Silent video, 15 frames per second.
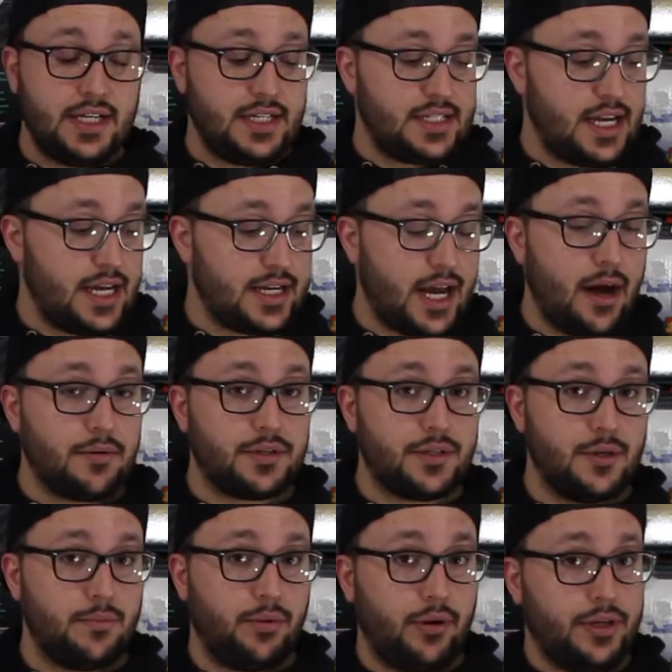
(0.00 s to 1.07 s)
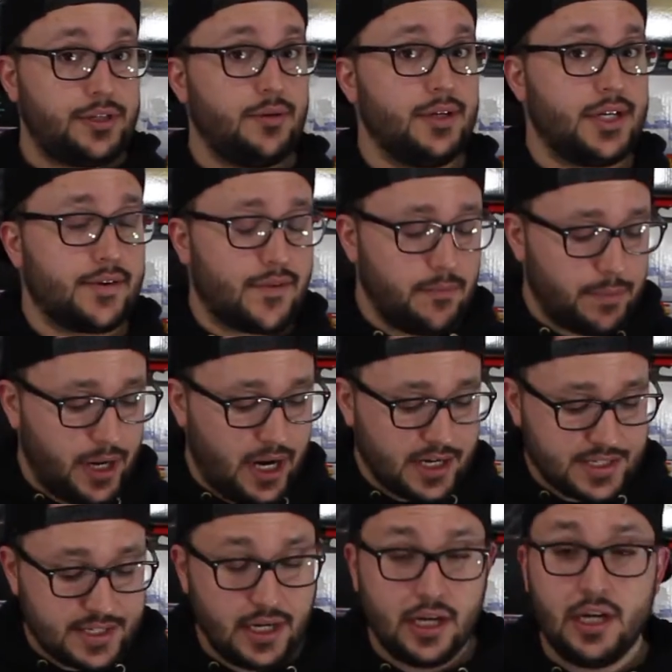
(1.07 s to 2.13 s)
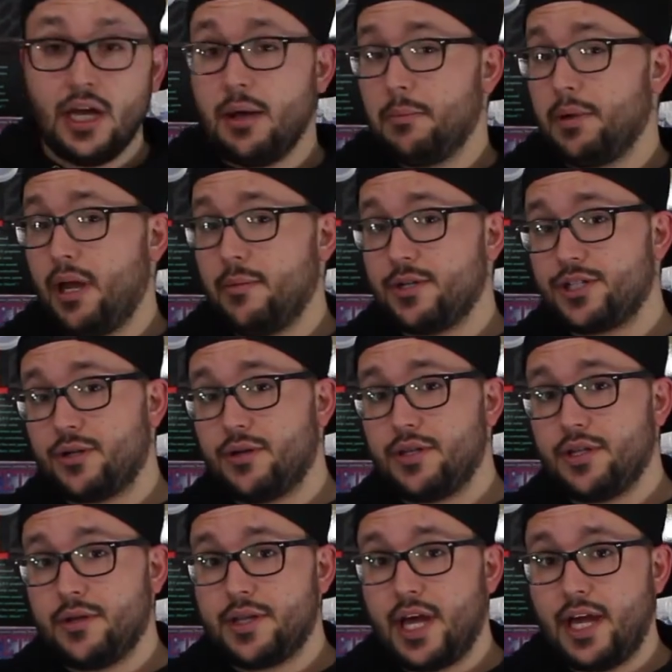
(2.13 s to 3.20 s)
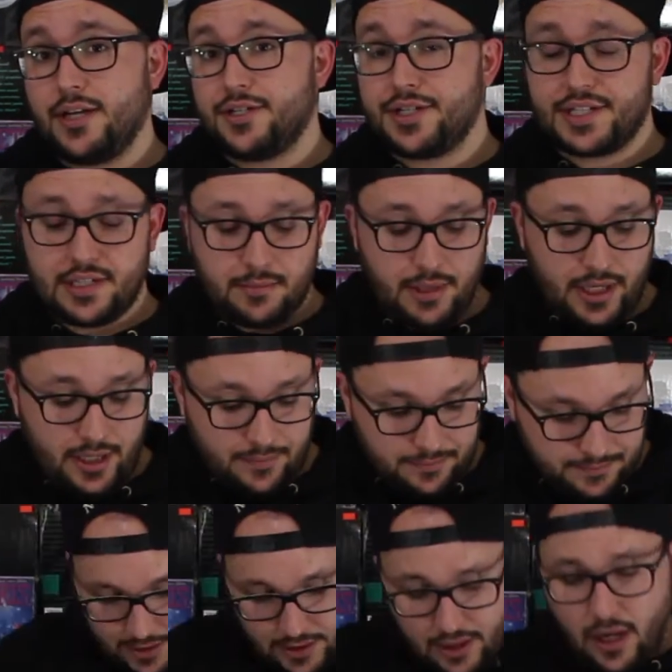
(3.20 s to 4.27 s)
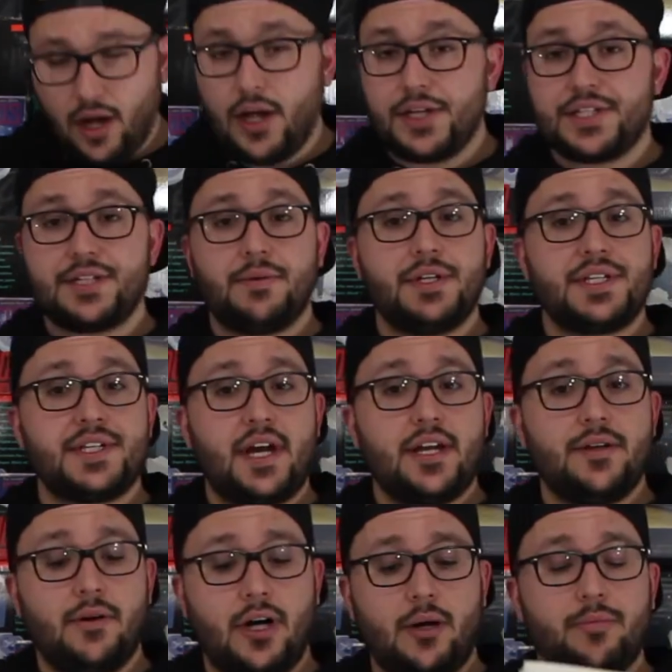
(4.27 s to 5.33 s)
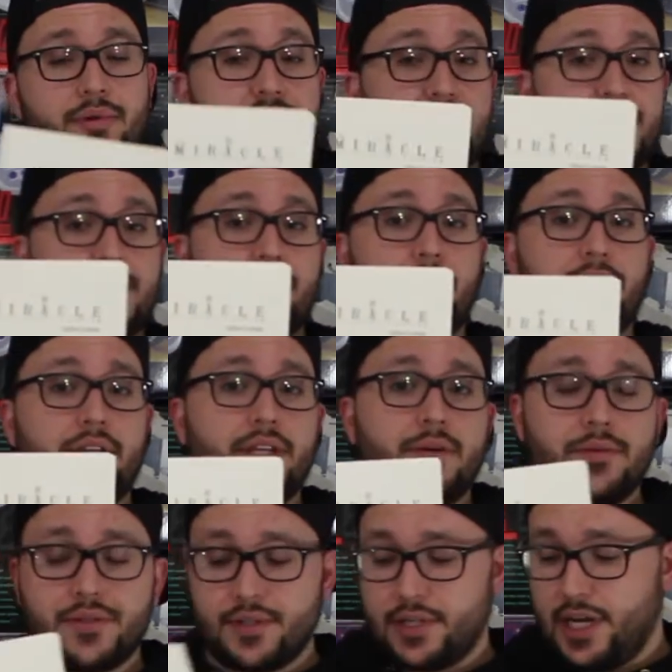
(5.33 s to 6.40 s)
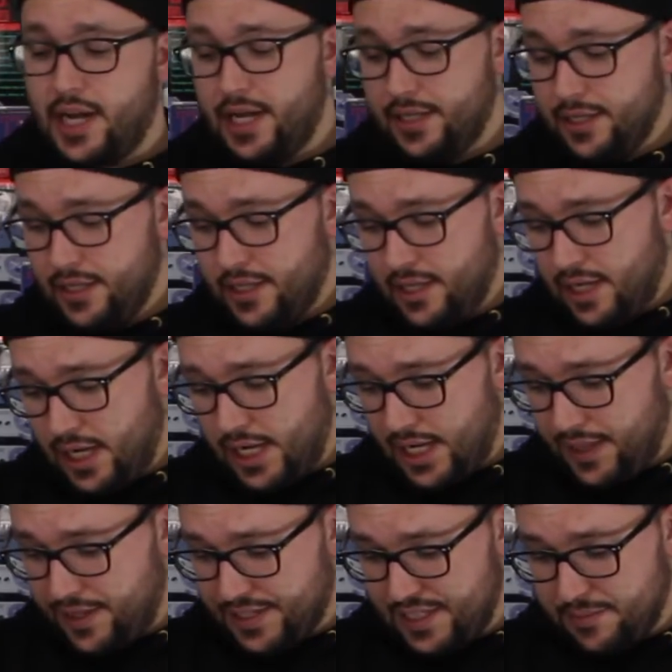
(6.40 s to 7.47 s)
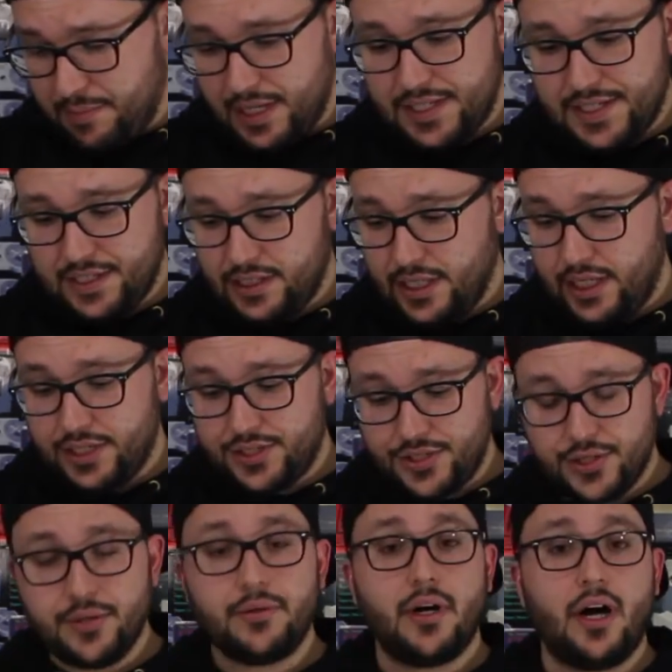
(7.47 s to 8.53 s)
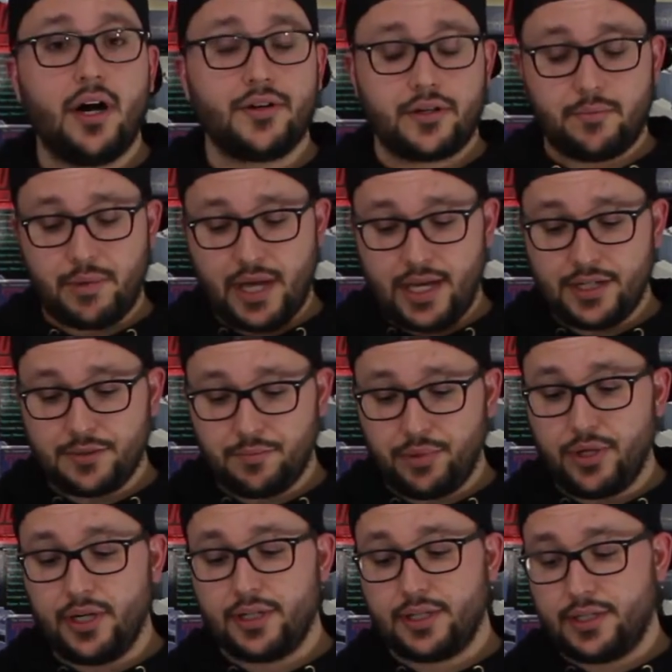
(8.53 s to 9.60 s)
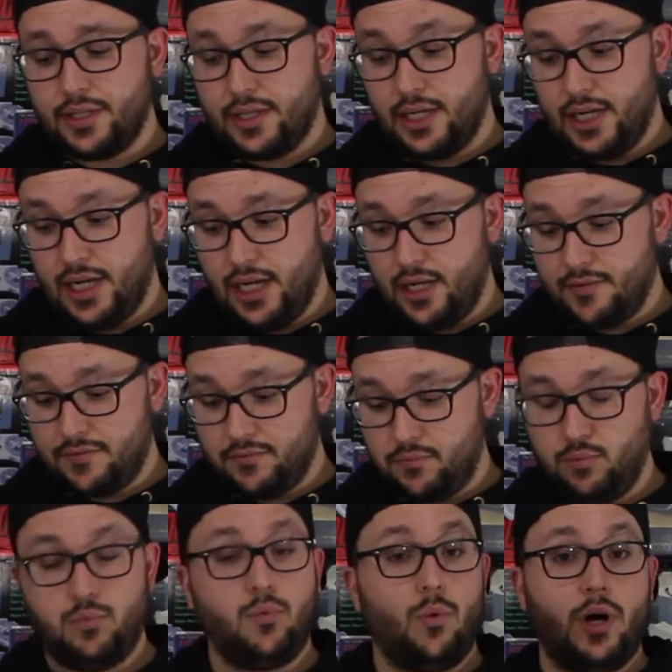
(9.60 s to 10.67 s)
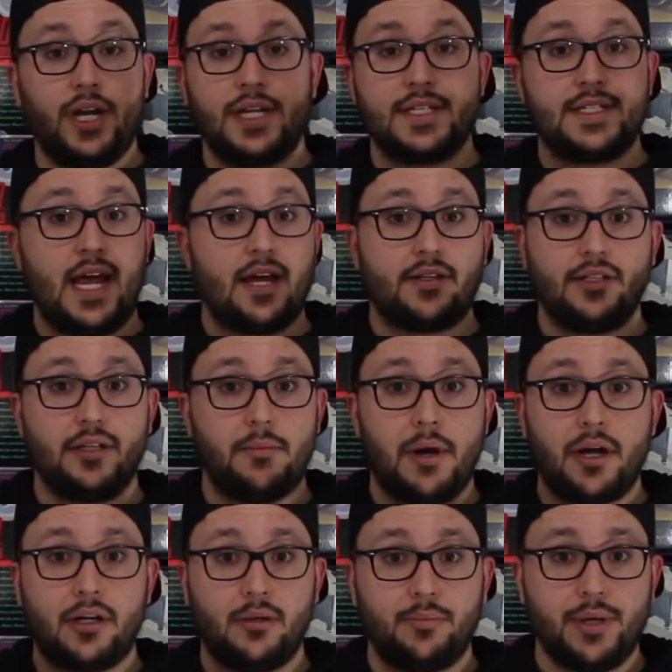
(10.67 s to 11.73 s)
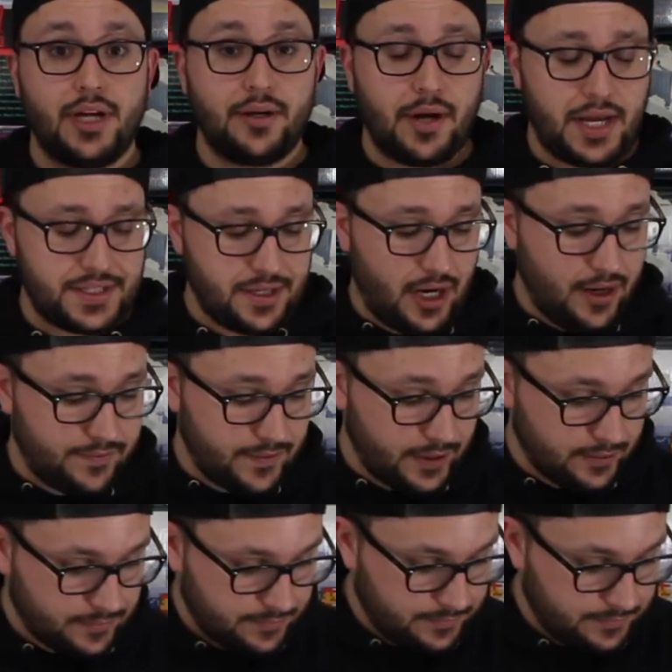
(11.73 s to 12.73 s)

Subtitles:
did take out to put into a different box, but I'll be showing you that in just a minute. Also inside you are presented with a user guide. This is basically a 200-page book of what exactly the Miracle Piano has to offer.